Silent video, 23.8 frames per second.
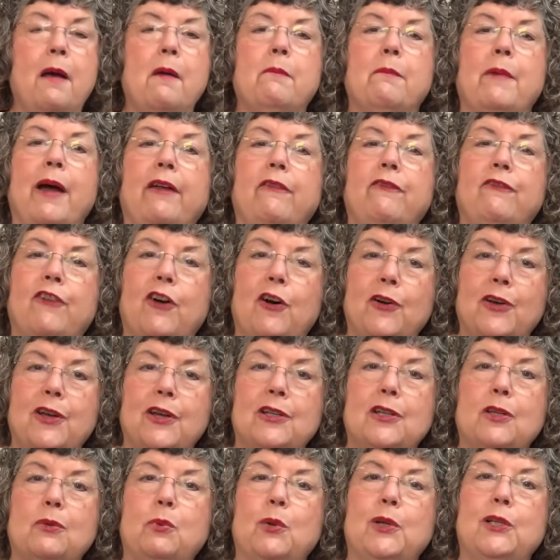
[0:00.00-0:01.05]
My
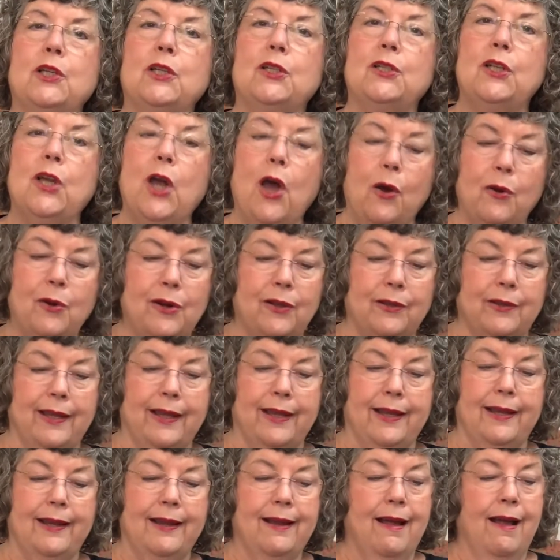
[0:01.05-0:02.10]
focus was
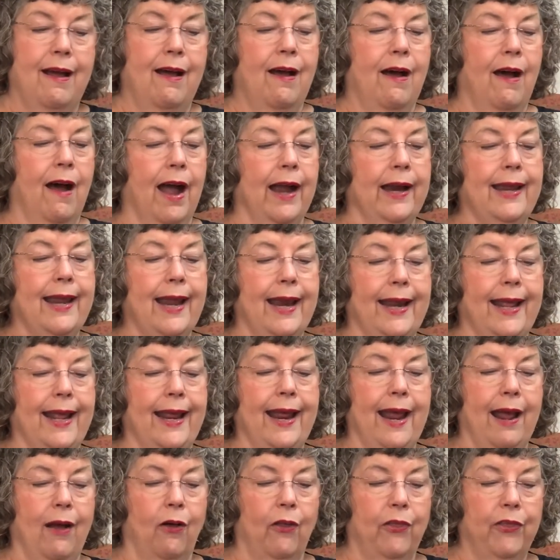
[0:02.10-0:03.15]
totally on getting
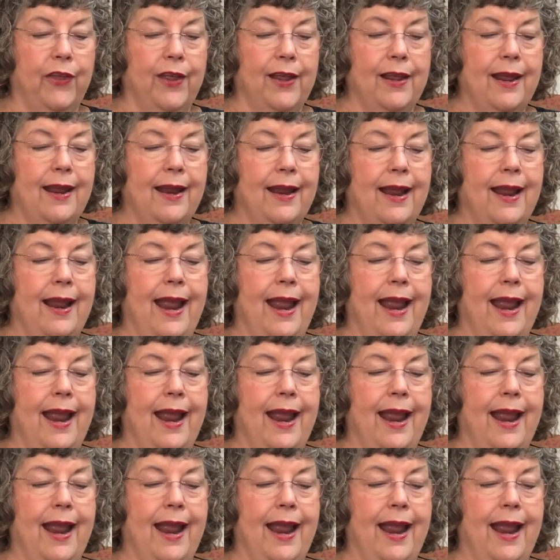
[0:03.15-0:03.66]
healthy,